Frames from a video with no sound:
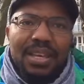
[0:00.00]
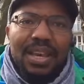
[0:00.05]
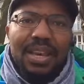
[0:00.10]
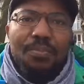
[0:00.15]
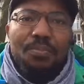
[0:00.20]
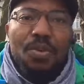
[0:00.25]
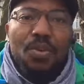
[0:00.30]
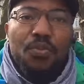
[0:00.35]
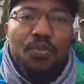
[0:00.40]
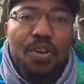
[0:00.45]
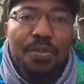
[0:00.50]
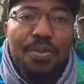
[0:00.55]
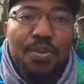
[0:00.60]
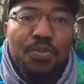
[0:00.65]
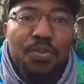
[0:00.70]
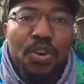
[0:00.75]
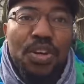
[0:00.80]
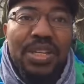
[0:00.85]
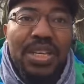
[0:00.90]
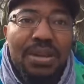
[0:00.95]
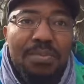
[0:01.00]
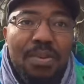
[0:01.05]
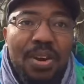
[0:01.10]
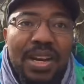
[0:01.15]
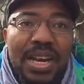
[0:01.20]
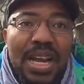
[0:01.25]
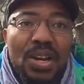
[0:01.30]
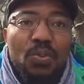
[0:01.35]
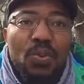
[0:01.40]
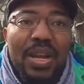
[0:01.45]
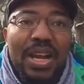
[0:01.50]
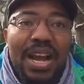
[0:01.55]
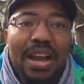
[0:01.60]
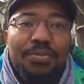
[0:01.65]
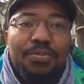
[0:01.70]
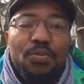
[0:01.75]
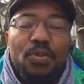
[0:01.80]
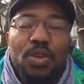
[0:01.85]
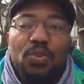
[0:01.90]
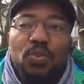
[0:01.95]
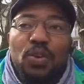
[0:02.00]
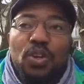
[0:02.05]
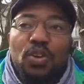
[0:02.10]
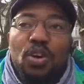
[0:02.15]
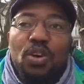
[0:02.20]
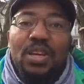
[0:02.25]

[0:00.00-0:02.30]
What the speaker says: Before in Igboland we have what we call